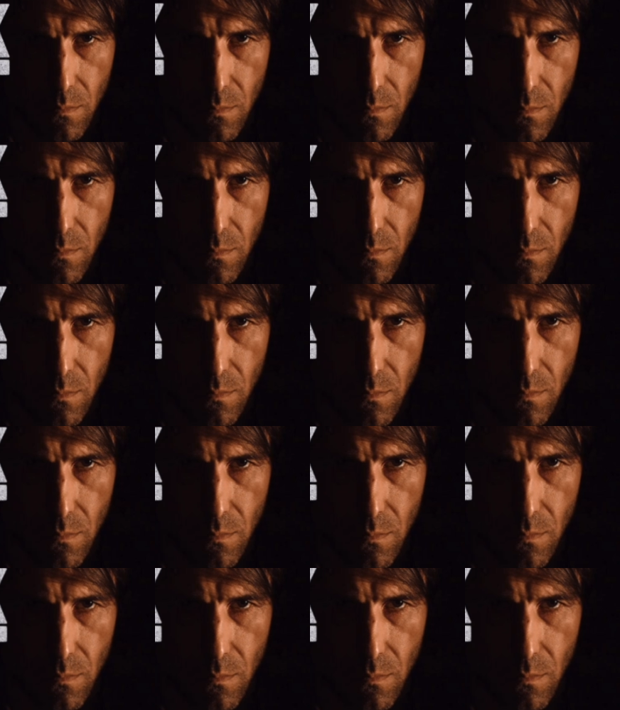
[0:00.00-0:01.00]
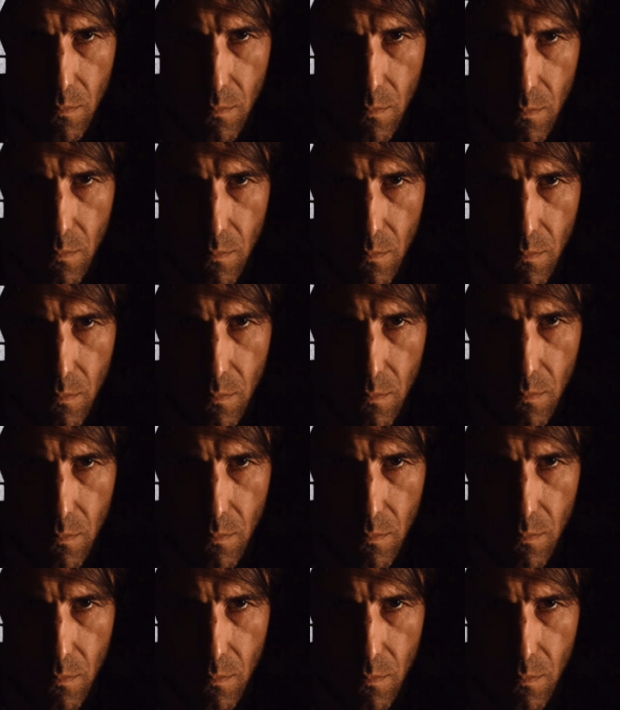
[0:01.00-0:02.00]

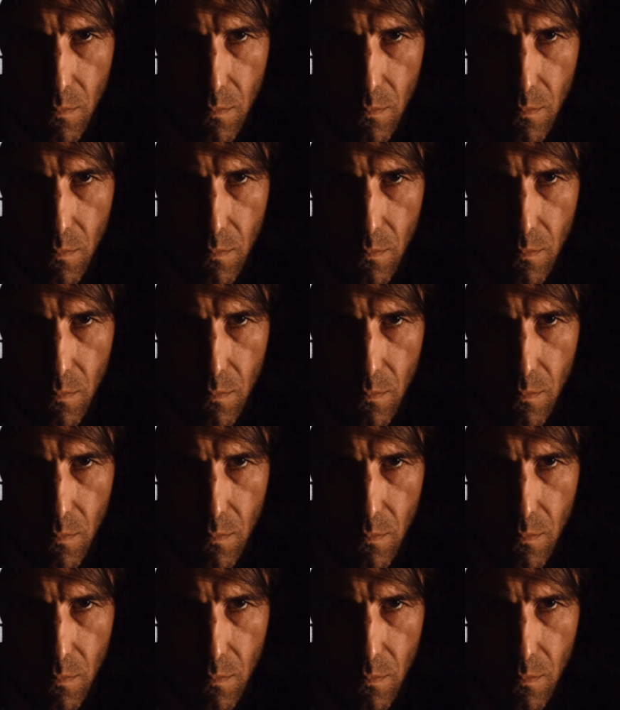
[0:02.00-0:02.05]
[no speech]